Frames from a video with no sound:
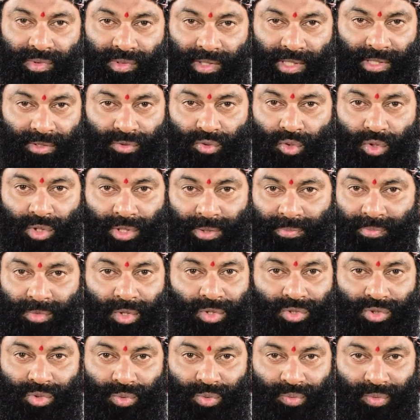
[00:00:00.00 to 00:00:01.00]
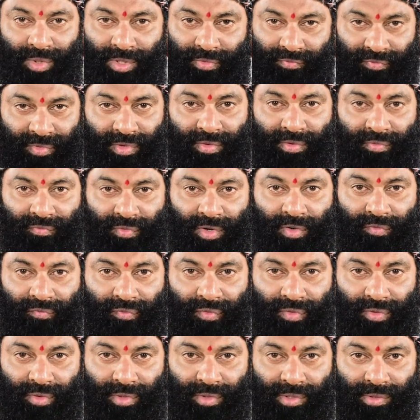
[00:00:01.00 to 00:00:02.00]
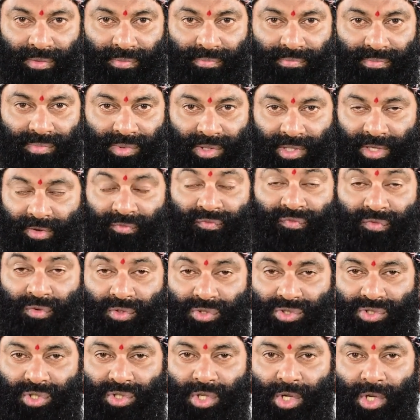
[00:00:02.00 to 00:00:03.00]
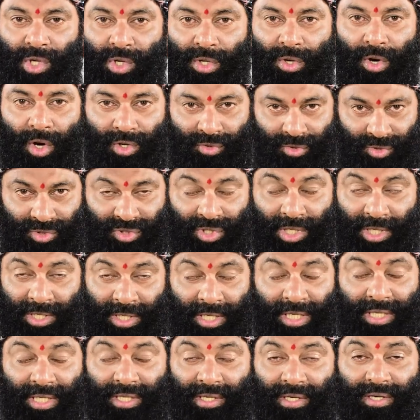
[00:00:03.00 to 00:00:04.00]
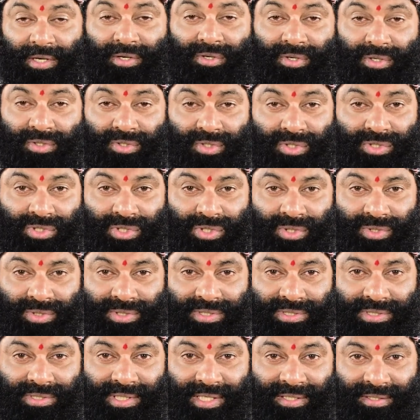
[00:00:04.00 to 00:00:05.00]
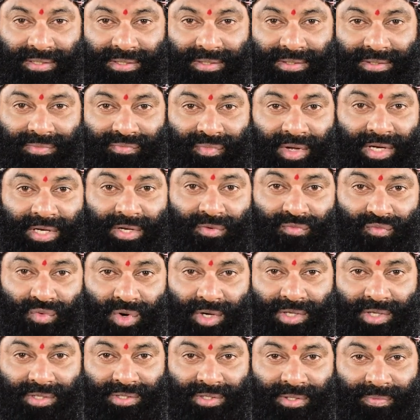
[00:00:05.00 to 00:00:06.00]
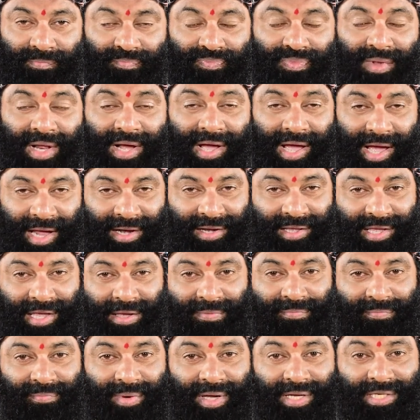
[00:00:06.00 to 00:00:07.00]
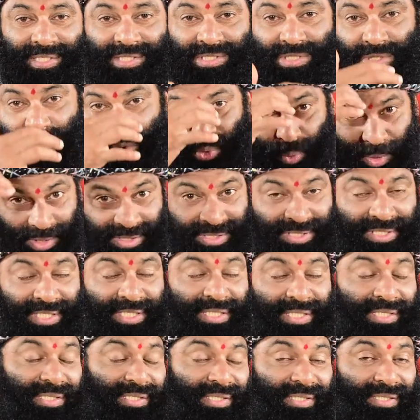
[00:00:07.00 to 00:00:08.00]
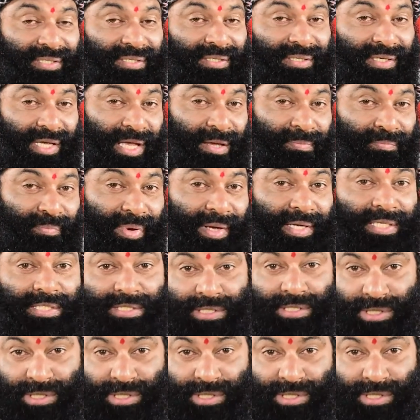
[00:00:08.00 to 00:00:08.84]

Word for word: they told him not to work, we will work for you. He refused. On the third day, they returned the tools and he went and worked and came back sweating, came back